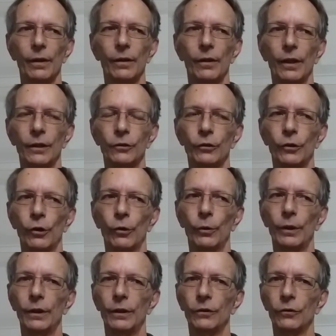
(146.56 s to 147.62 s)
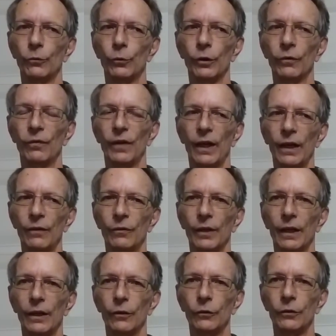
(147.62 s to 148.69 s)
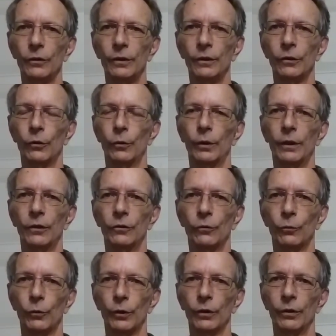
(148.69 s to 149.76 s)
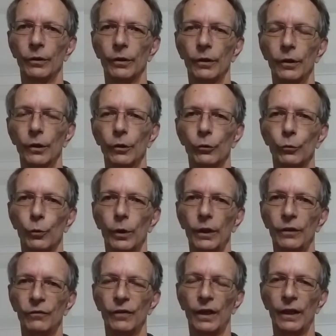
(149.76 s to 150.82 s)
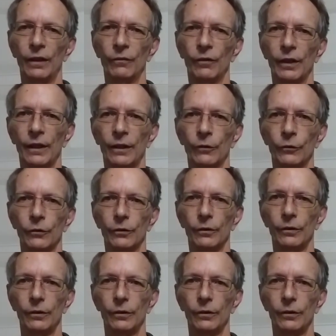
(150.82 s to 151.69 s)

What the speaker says: that you know it isn't worth $5,000, you know it isn't worth $25,000.